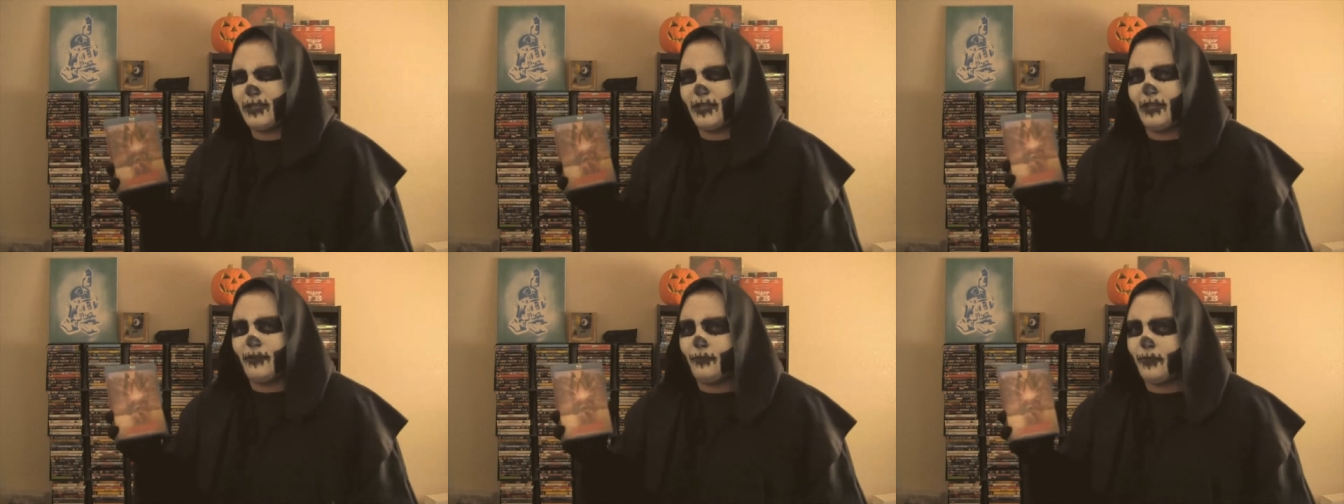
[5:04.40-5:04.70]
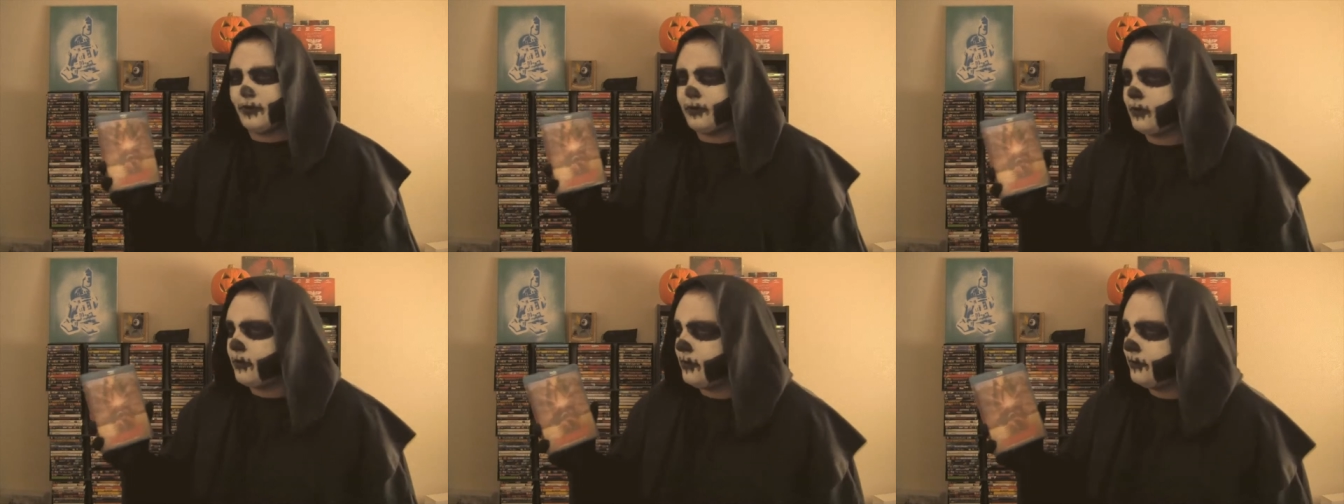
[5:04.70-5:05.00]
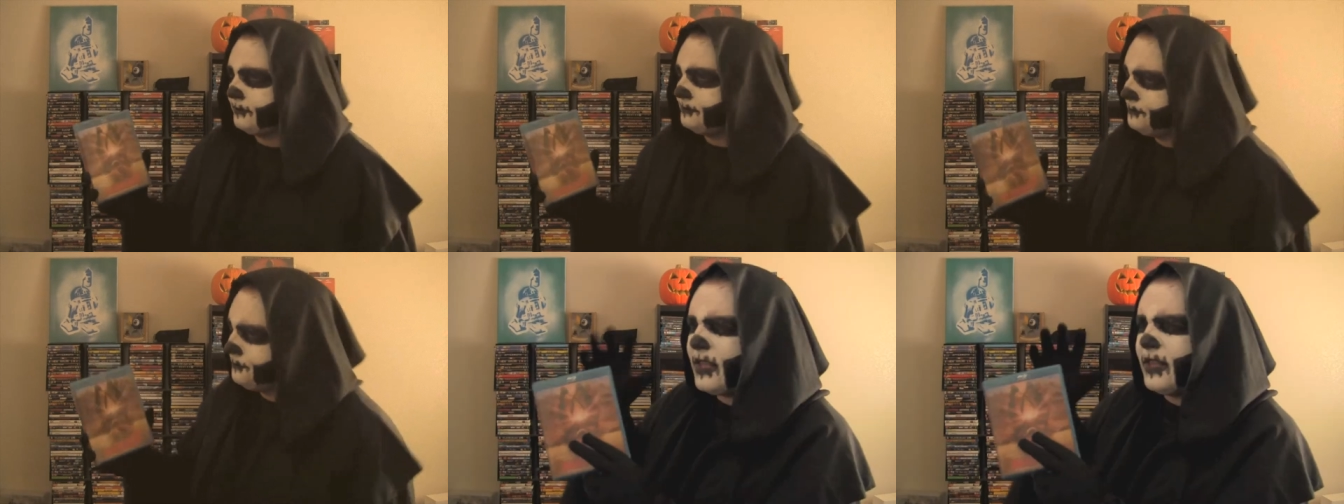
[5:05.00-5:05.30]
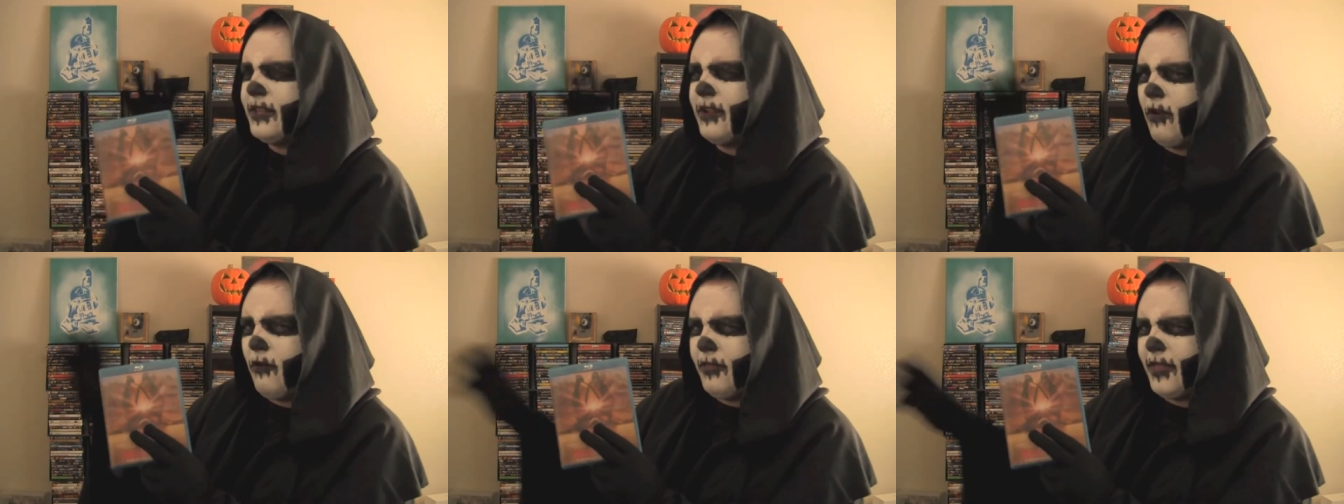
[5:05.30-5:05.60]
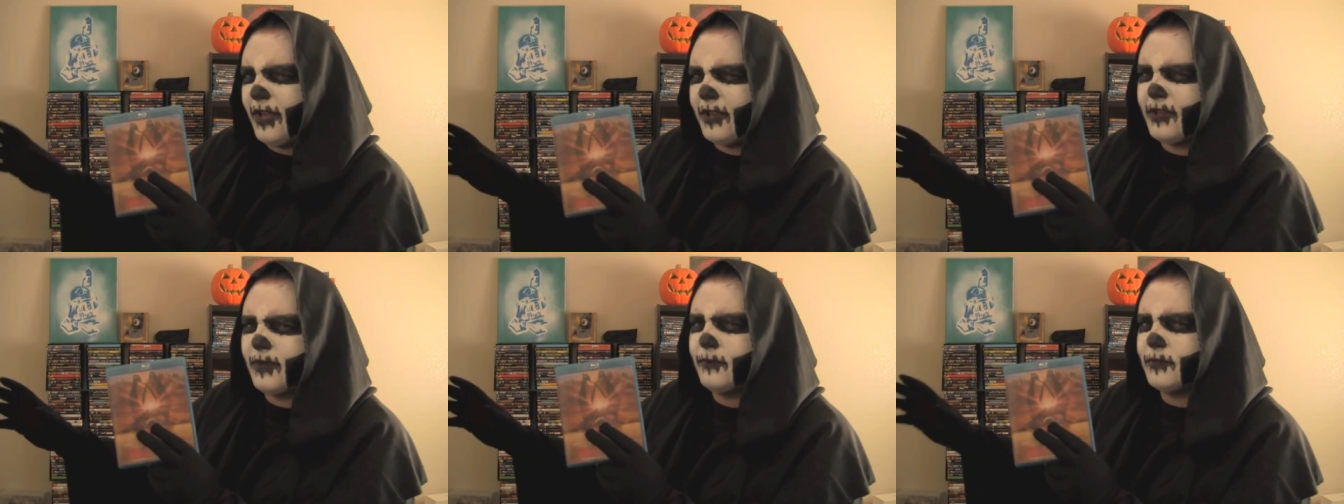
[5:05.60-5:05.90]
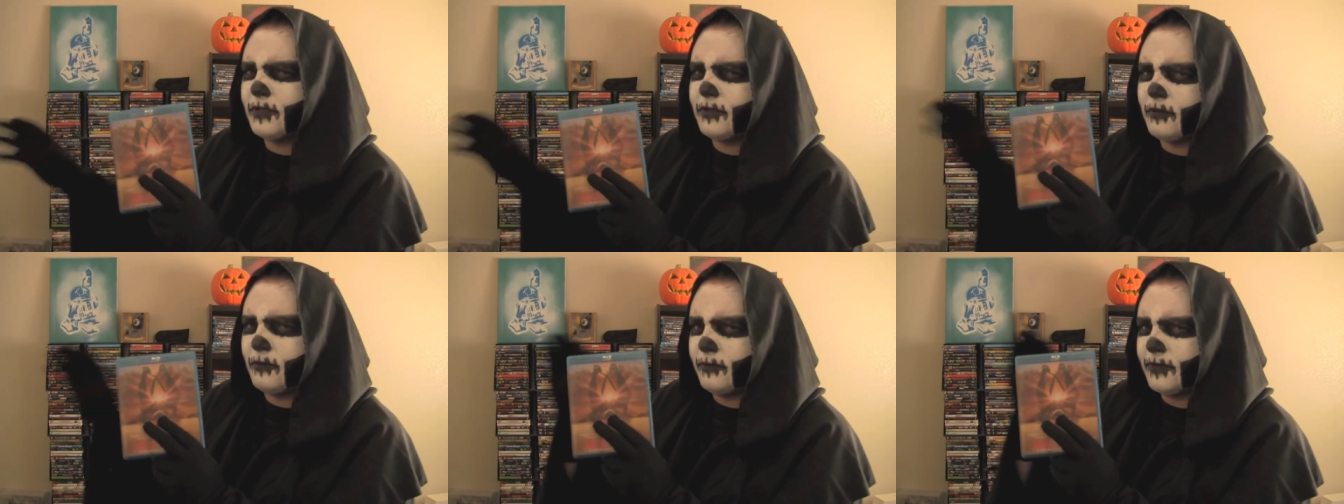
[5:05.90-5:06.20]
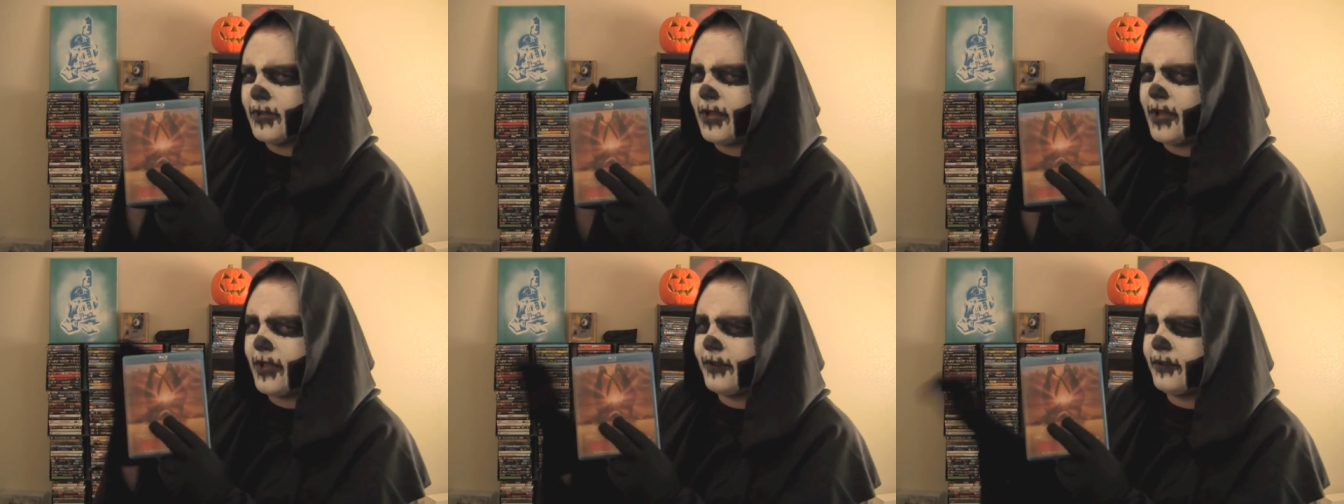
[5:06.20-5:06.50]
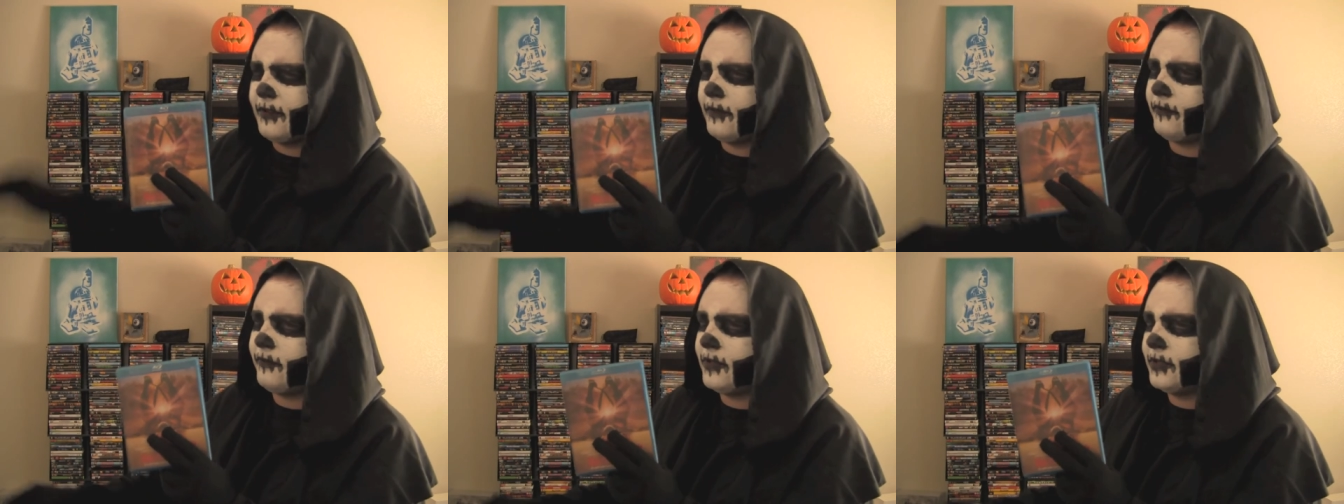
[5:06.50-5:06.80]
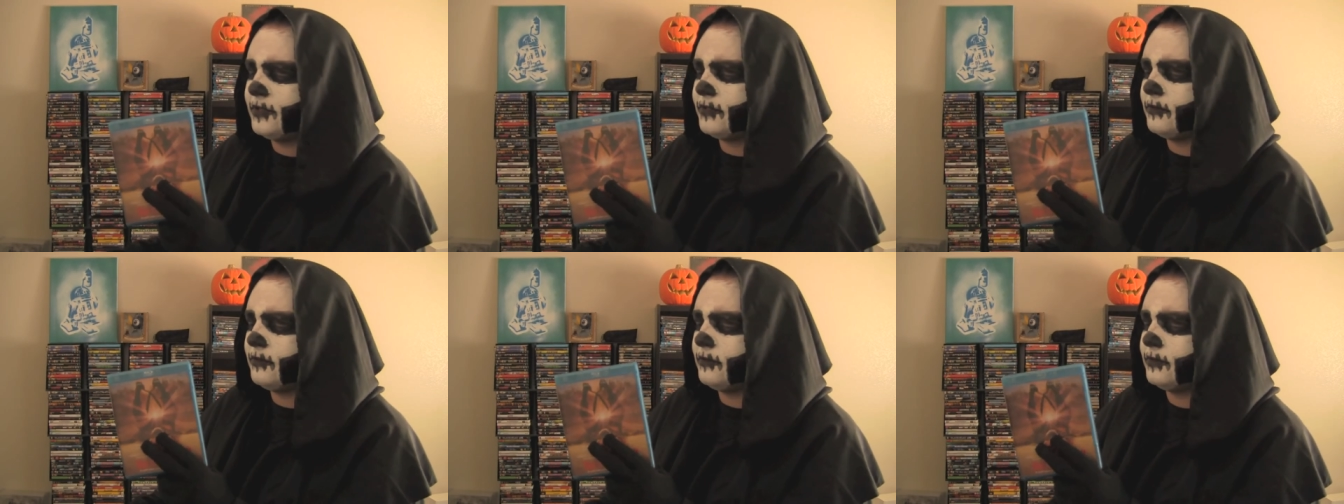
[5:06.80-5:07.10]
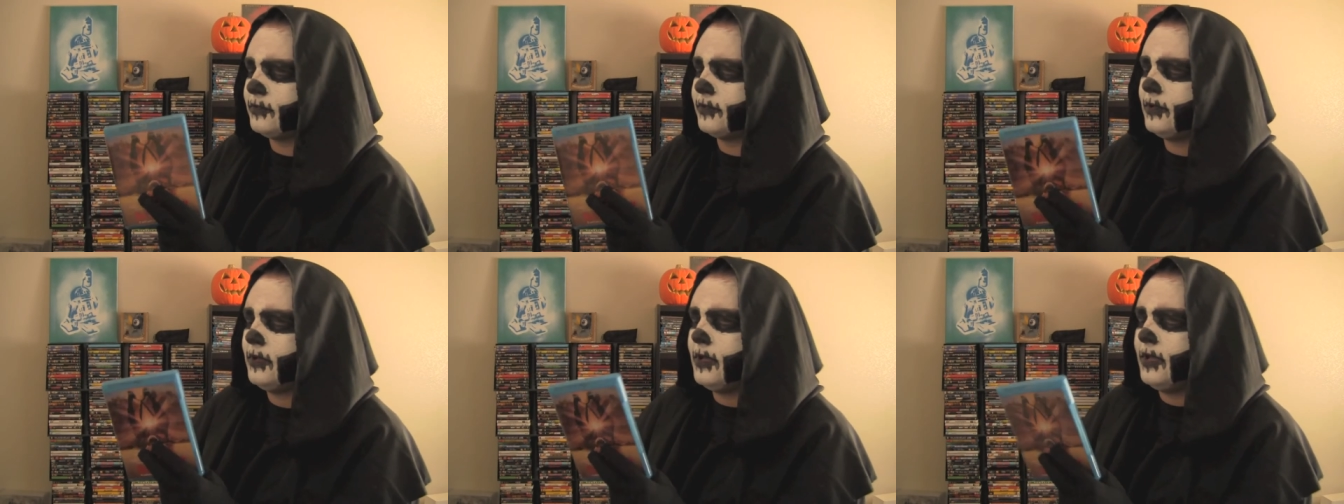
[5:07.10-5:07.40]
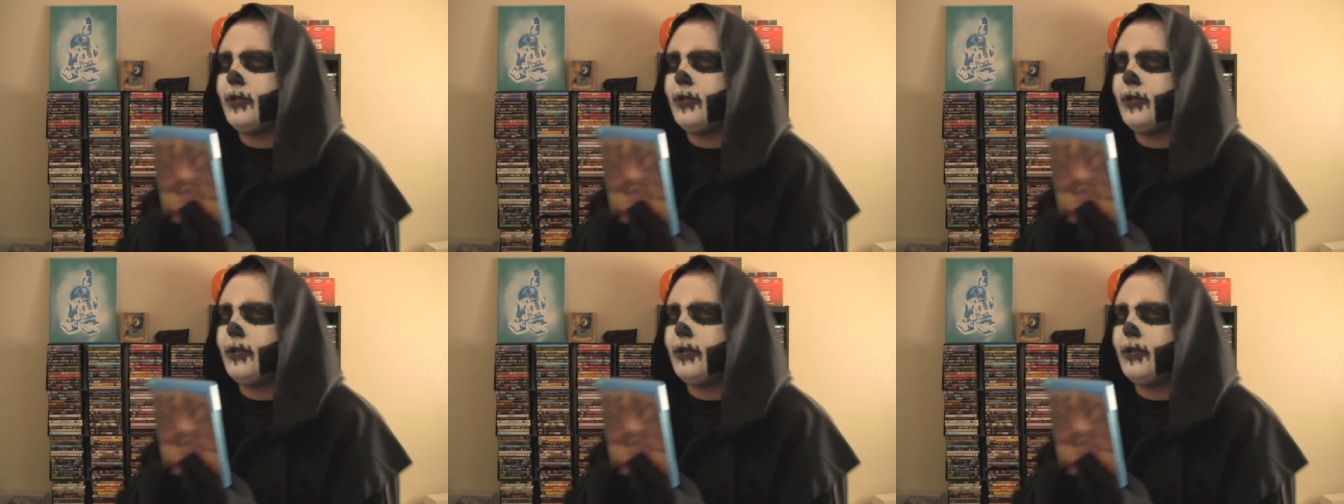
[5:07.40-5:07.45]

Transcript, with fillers: cheap at all. And all that comes through with the high def visuals.